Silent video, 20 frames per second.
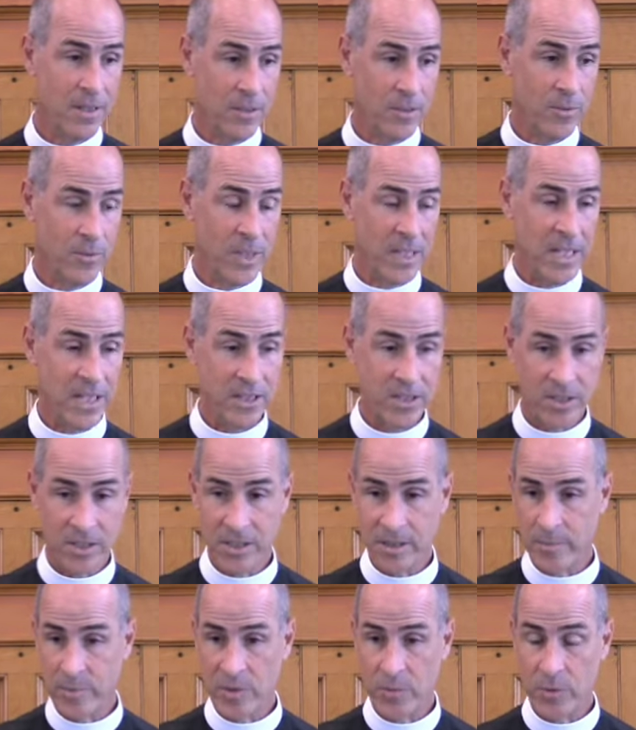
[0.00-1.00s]

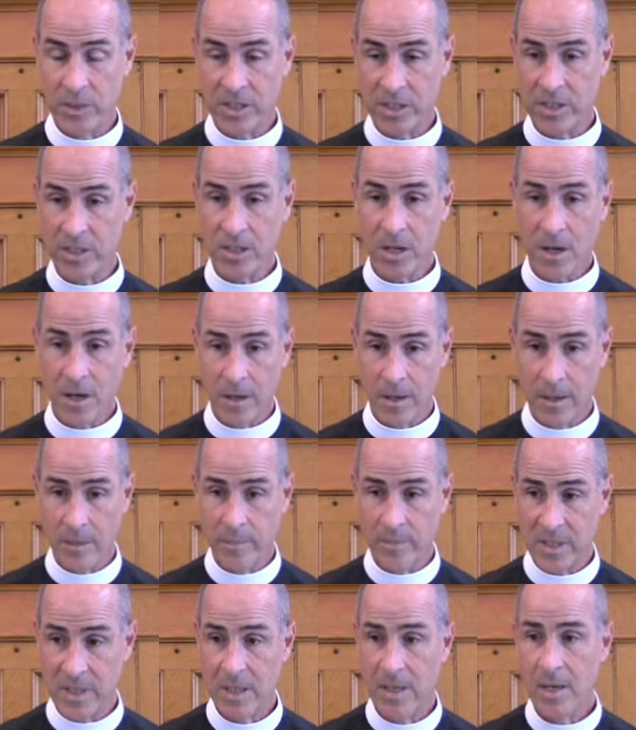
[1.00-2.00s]
relationship in which it's
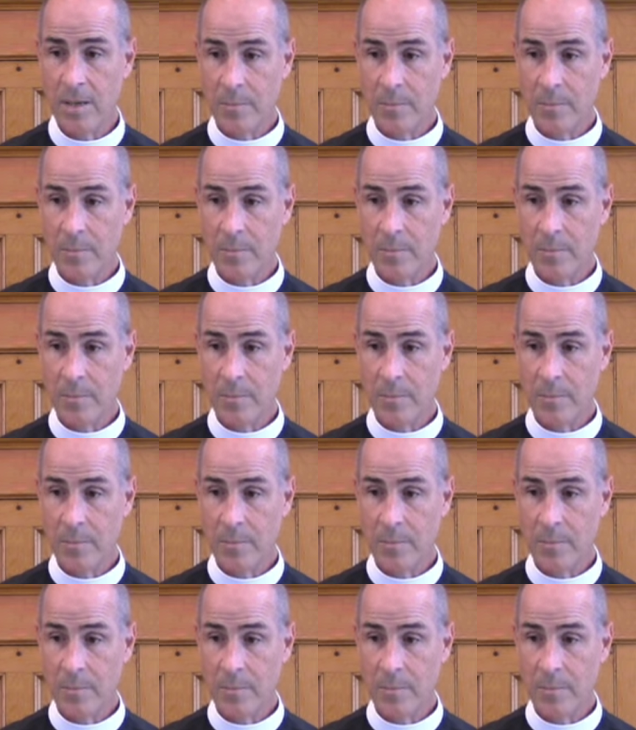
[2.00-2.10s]
harmed,